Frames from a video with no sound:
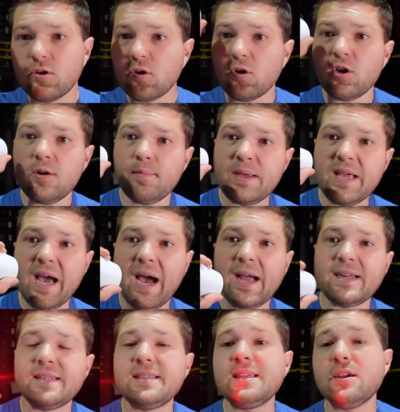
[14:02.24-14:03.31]
are gonna be
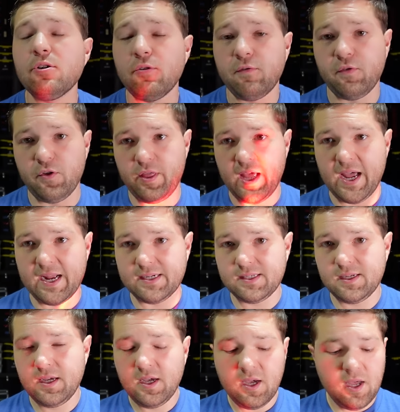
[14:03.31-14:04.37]
ideal for
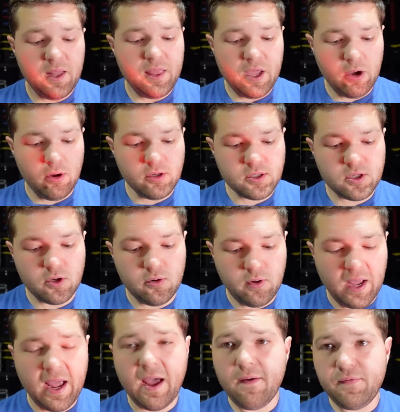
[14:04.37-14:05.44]
that. They also
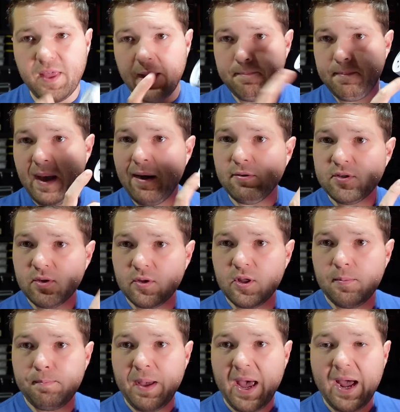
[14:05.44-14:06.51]
have that mount on
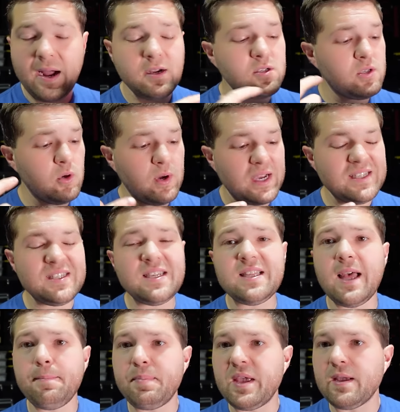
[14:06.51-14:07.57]
the back, so I see
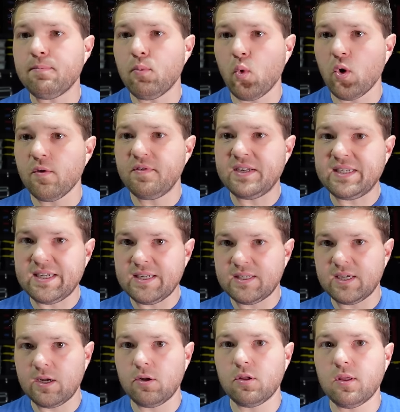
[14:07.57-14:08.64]
that being more of a
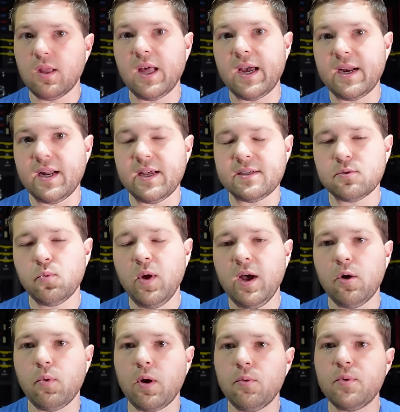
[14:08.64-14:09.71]
detail light as
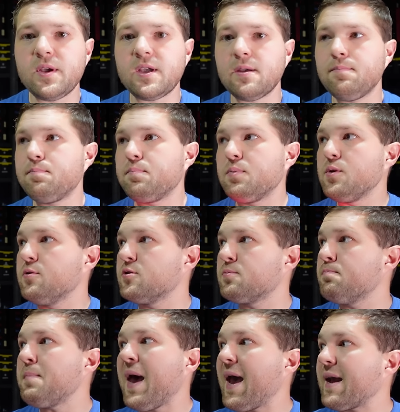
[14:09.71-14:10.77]
well, where we could use
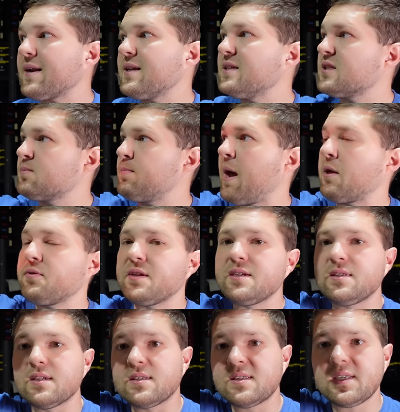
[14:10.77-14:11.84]
magnets, mount these
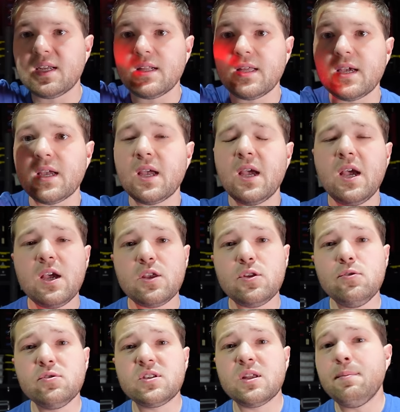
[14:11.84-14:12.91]
to the ceiling,
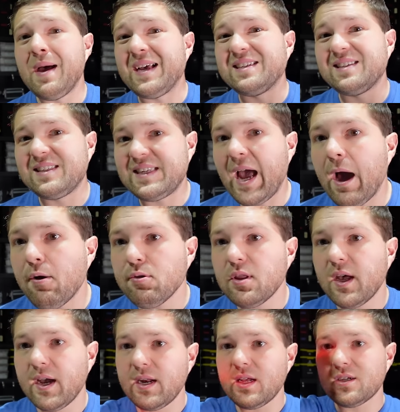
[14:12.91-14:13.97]
use them as down
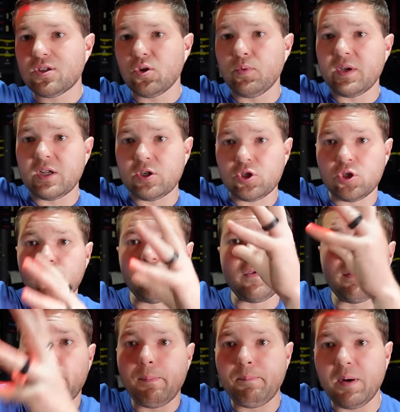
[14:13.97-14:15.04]
lighting, so we can shoot
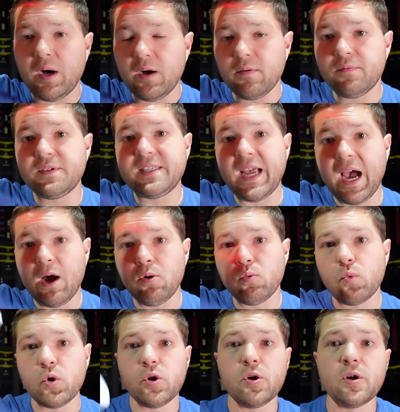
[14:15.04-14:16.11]
from above,
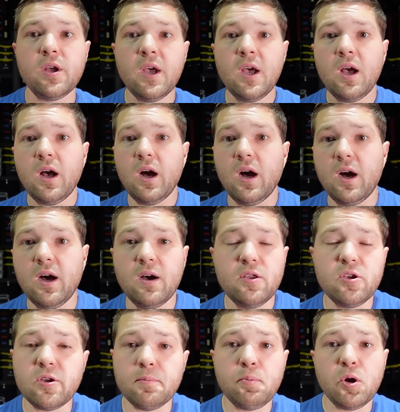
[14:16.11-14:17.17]
downward.
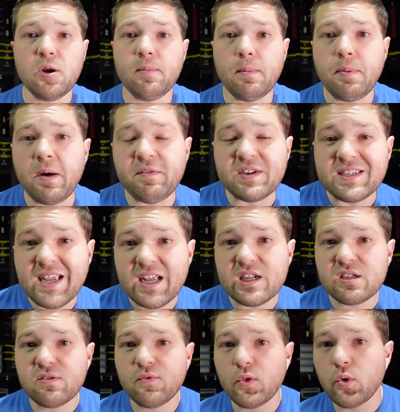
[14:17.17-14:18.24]
You can put them above a
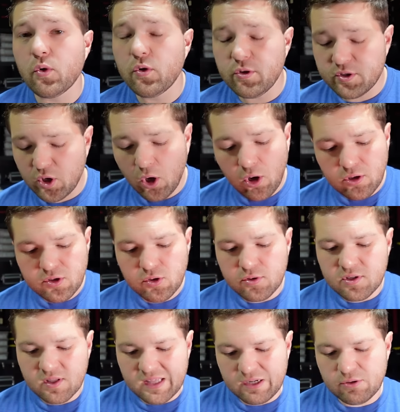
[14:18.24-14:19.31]
dance floor. There's all
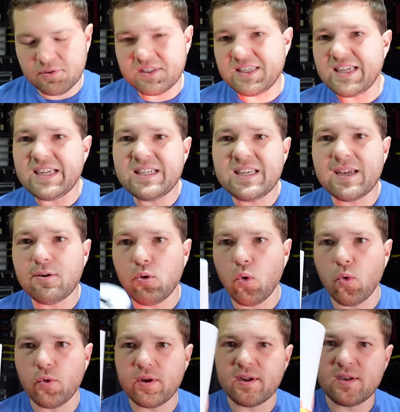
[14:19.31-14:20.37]
sorts of little
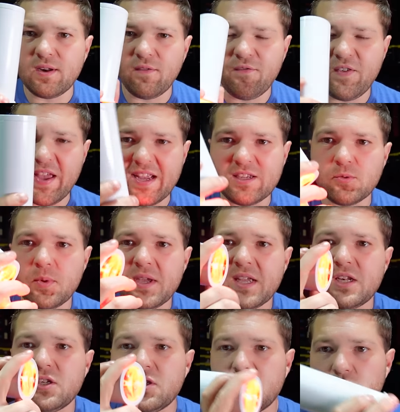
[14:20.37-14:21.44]
detail-oriented things we
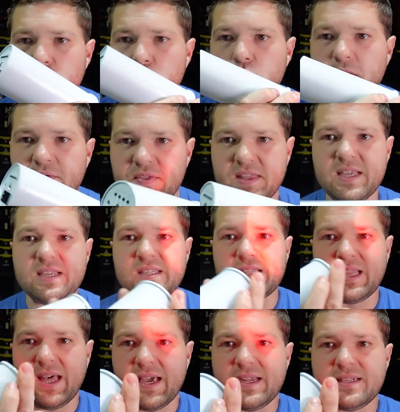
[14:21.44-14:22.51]
can do with these
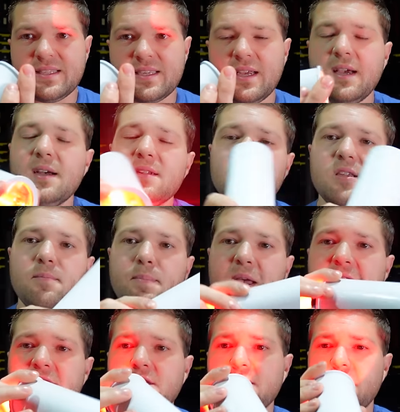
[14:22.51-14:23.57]
lights to
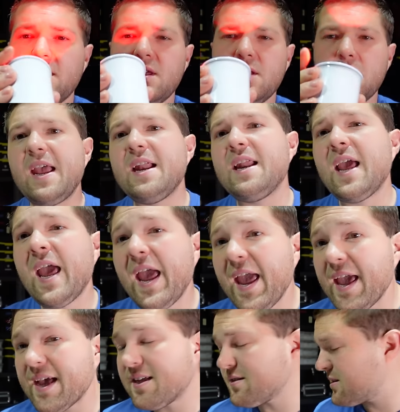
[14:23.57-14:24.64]
basically
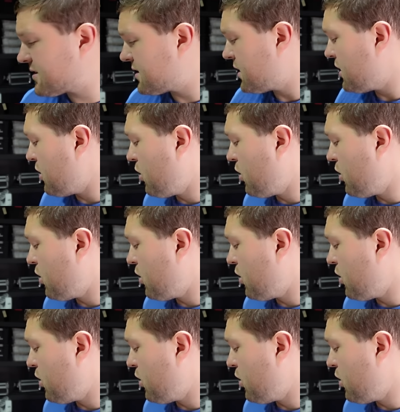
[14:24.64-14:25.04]
enhance